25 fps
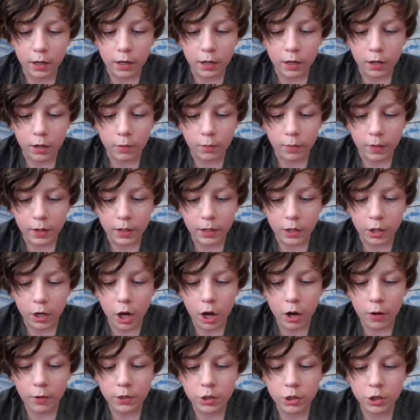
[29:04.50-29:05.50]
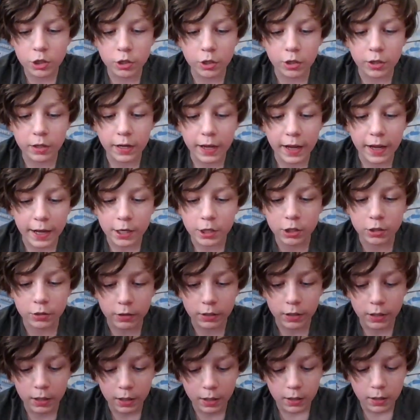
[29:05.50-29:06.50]
wait, no it shouldn't
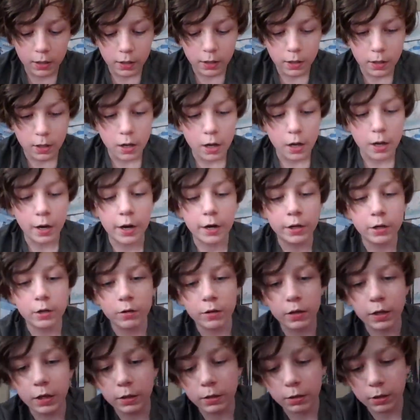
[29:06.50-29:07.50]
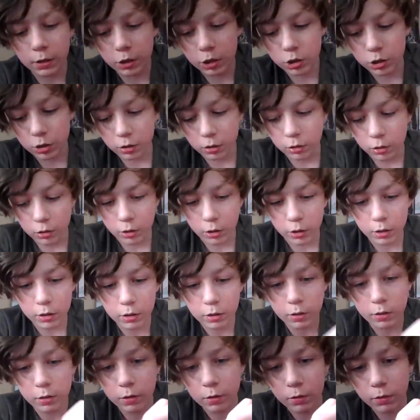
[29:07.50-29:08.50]
actually. Underneath it should
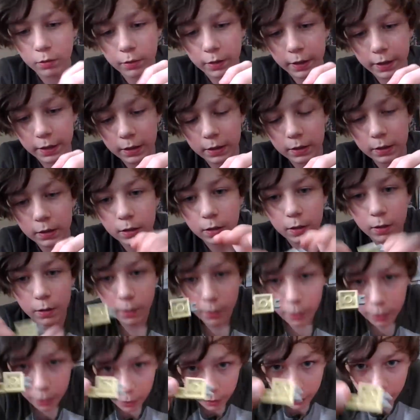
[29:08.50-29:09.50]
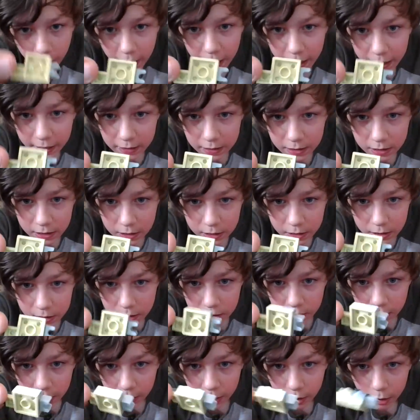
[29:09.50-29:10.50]
look like this,
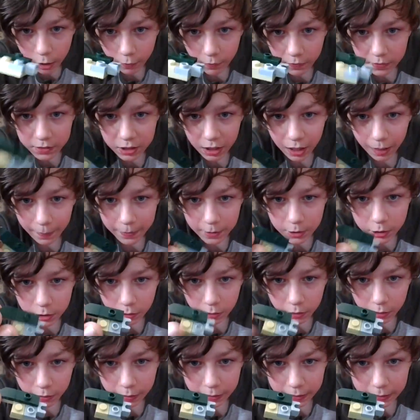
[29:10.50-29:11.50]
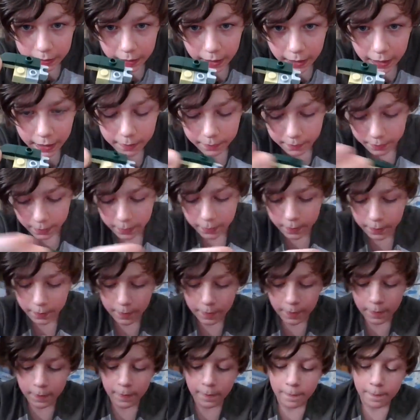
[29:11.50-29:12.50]
and over top it should look like that.
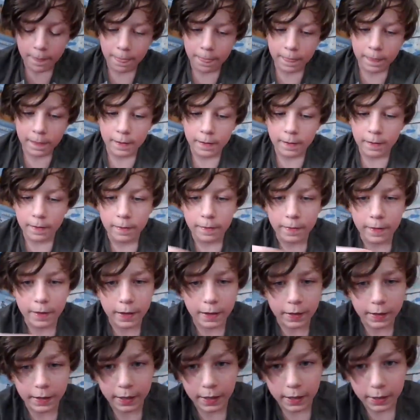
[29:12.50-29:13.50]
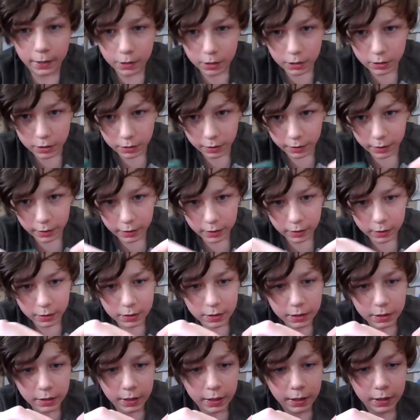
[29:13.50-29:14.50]
Then again, just like
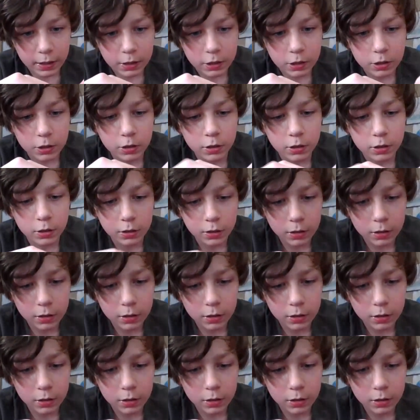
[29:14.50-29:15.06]
attach